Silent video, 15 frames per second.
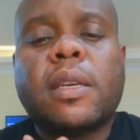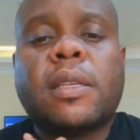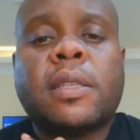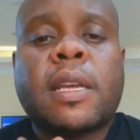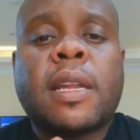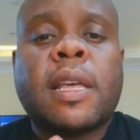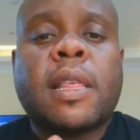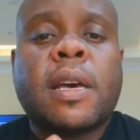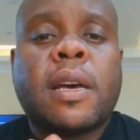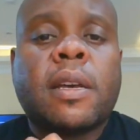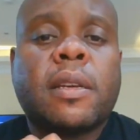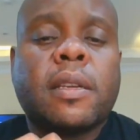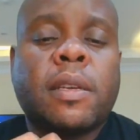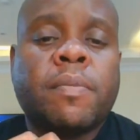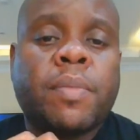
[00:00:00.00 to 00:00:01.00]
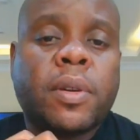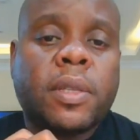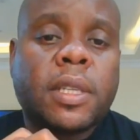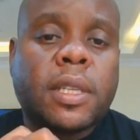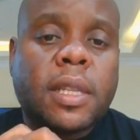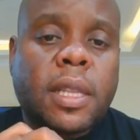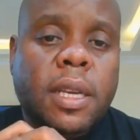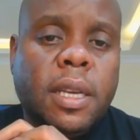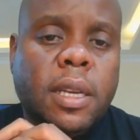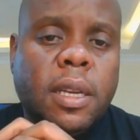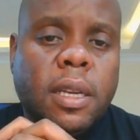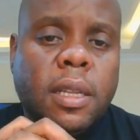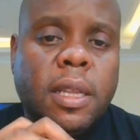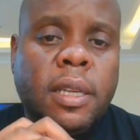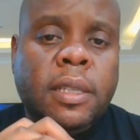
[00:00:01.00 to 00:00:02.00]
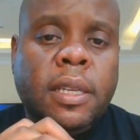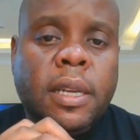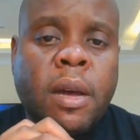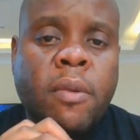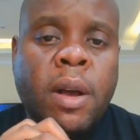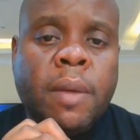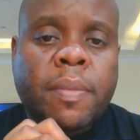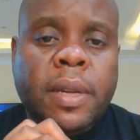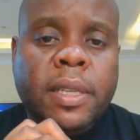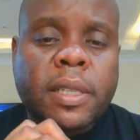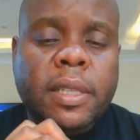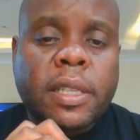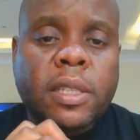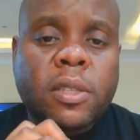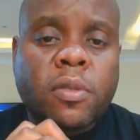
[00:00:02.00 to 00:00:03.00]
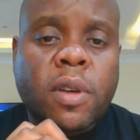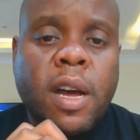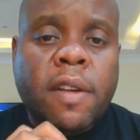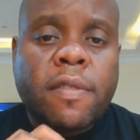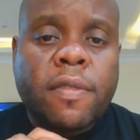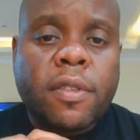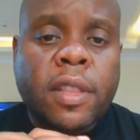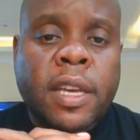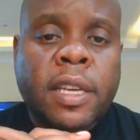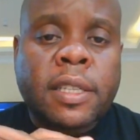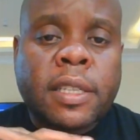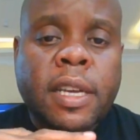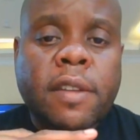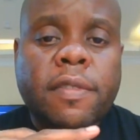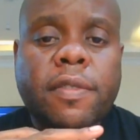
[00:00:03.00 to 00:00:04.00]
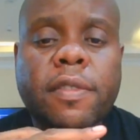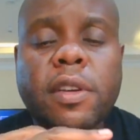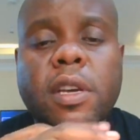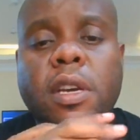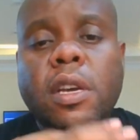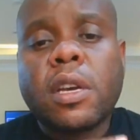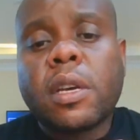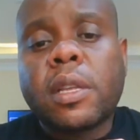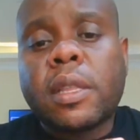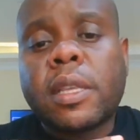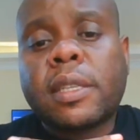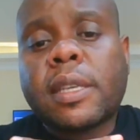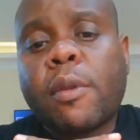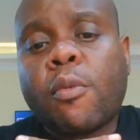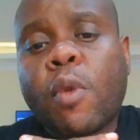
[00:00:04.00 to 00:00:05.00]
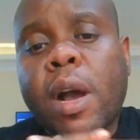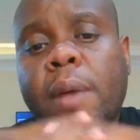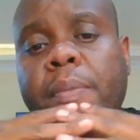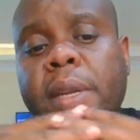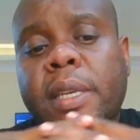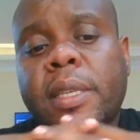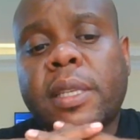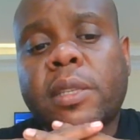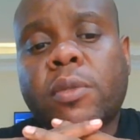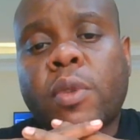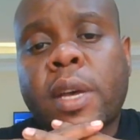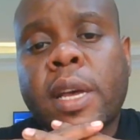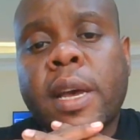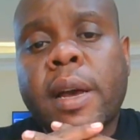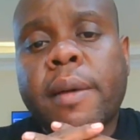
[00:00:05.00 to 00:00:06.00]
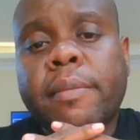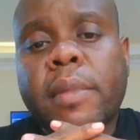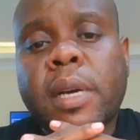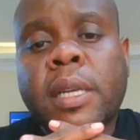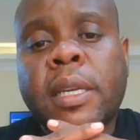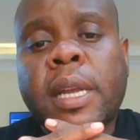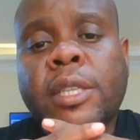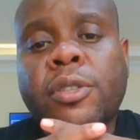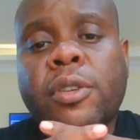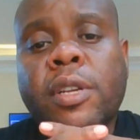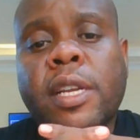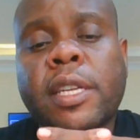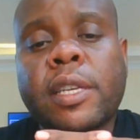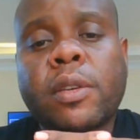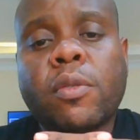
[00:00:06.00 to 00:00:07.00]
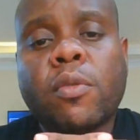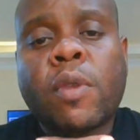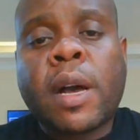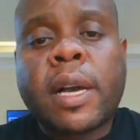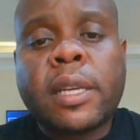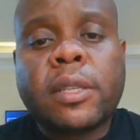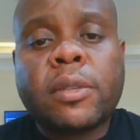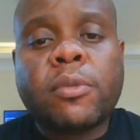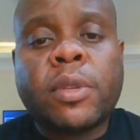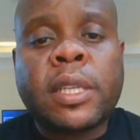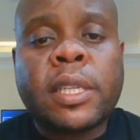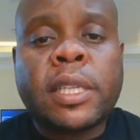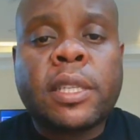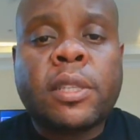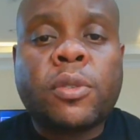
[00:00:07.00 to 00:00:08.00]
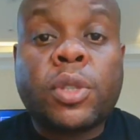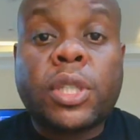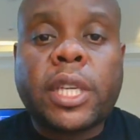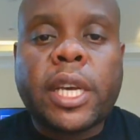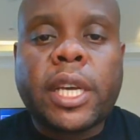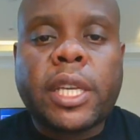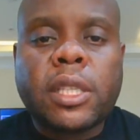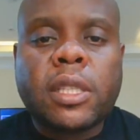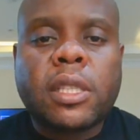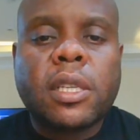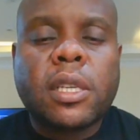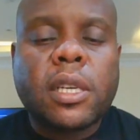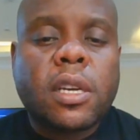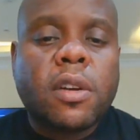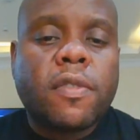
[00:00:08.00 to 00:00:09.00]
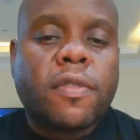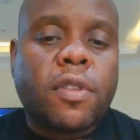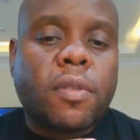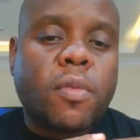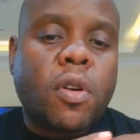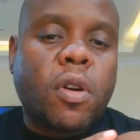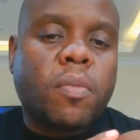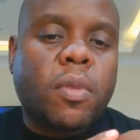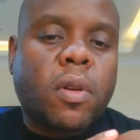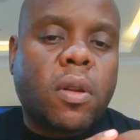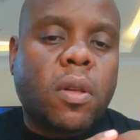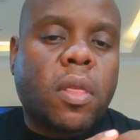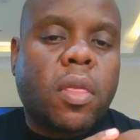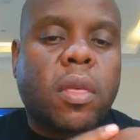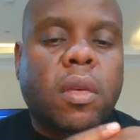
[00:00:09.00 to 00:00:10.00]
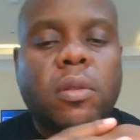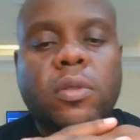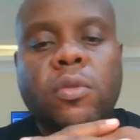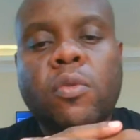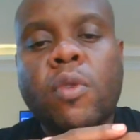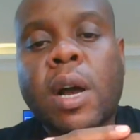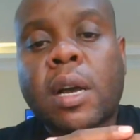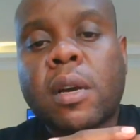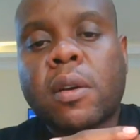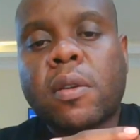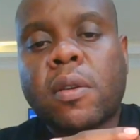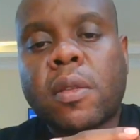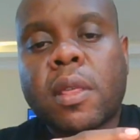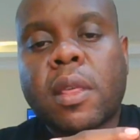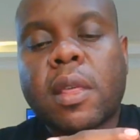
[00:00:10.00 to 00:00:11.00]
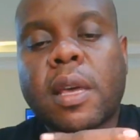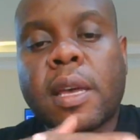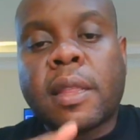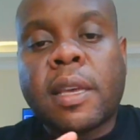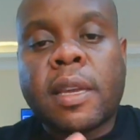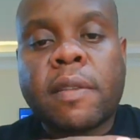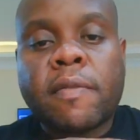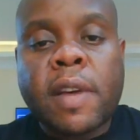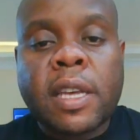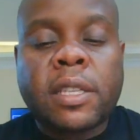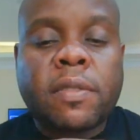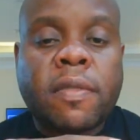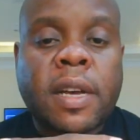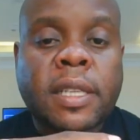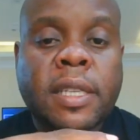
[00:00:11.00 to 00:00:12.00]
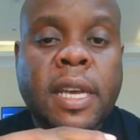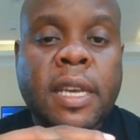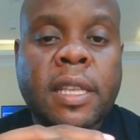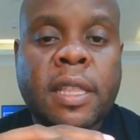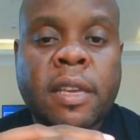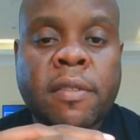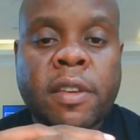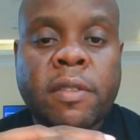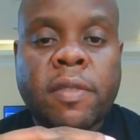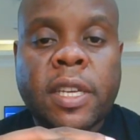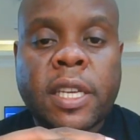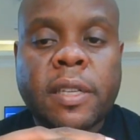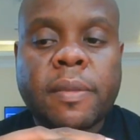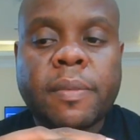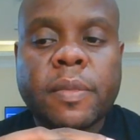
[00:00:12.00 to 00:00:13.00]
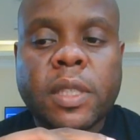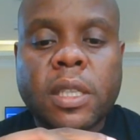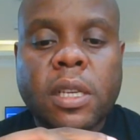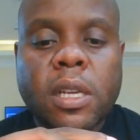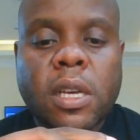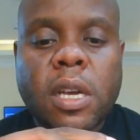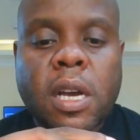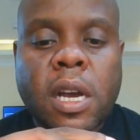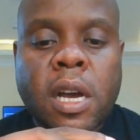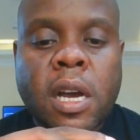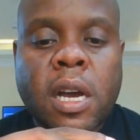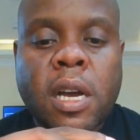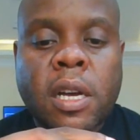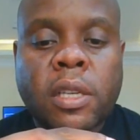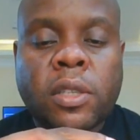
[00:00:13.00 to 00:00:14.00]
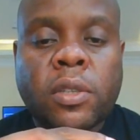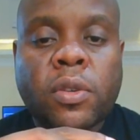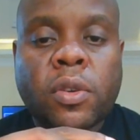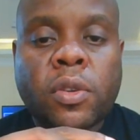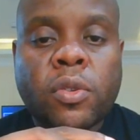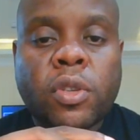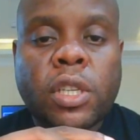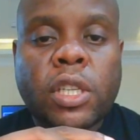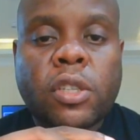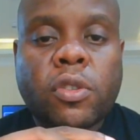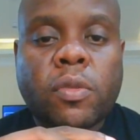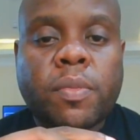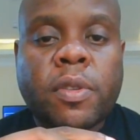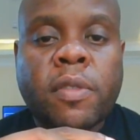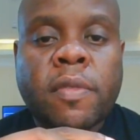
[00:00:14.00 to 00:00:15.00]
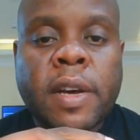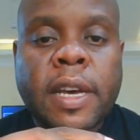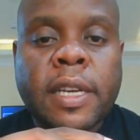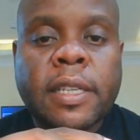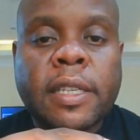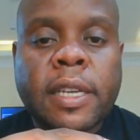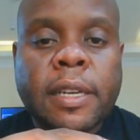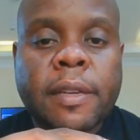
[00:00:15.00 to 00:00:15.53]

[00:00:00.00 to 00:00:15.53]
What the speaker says: is another important thing that a workplace needs to have for their staff. These are workplaces where naturally workers will need to change from home cloth to work cloth and then vice versa in the evening. So you need to provide